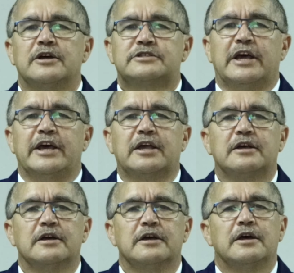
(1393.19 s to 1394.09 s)
take
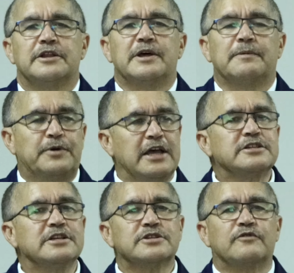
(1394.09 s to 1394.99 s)
the
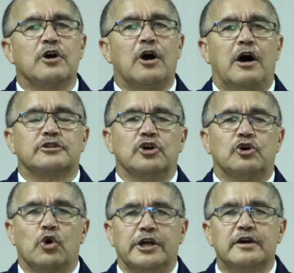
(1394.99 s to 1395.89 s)
presence of God, the
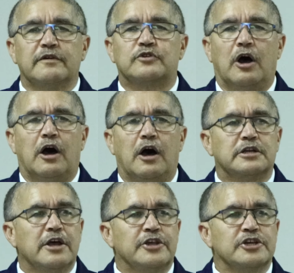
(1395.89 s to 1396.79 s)
Word of God,
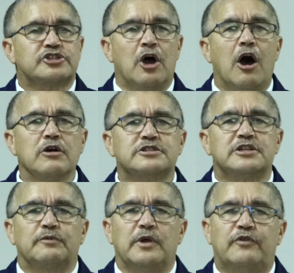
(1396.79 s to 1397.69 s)
the songs
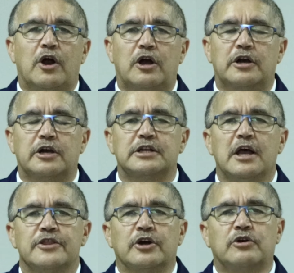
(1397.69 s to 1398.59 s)
that we've heard,
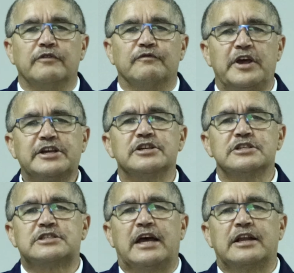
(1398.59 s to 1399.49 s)
the
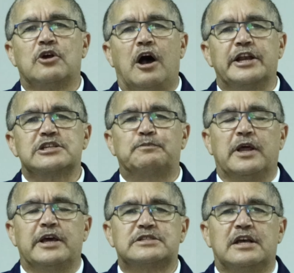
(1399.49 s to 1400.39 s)
convictions that God has
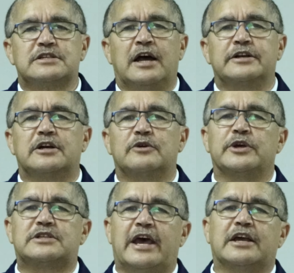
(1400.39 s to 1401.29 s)
placed us under, we
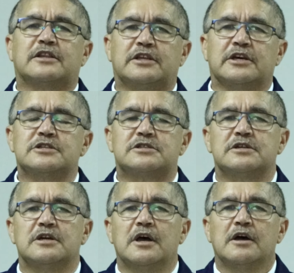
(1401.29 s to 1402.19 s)
take this
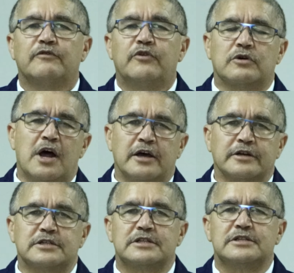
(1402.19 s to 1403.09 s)
for
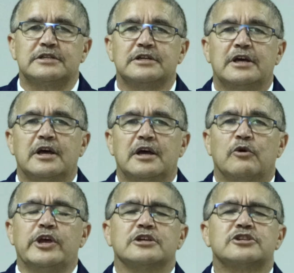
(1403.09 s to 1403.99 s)
granted.
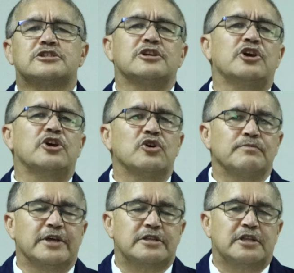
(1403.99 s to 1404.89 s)
We
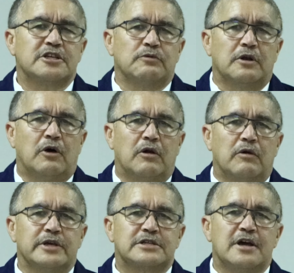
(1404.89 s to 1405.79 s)
assume that this will
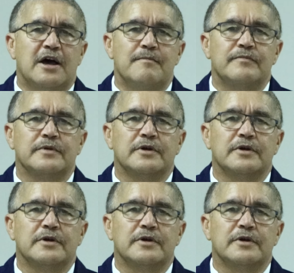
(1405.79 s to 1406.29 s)
always come.